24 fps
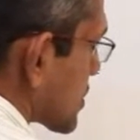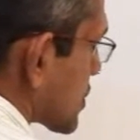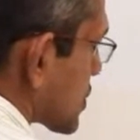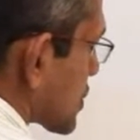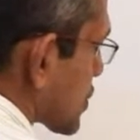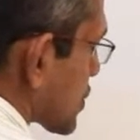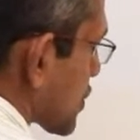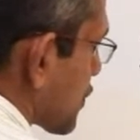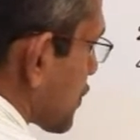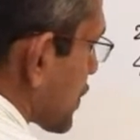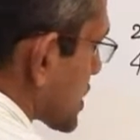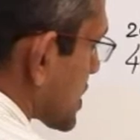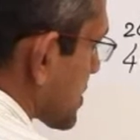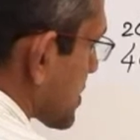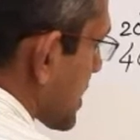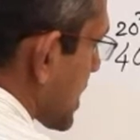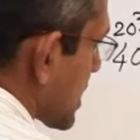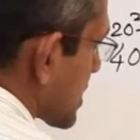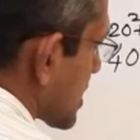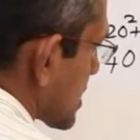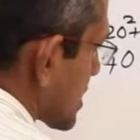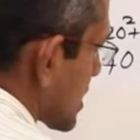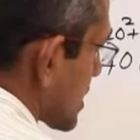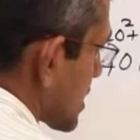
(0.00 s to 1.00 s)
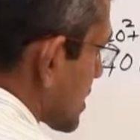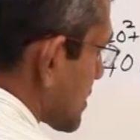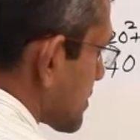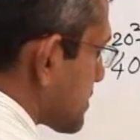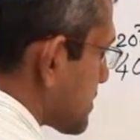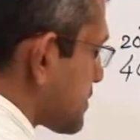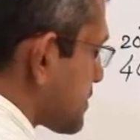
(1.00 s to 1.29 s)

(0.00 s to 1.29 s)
So what's the pattern here?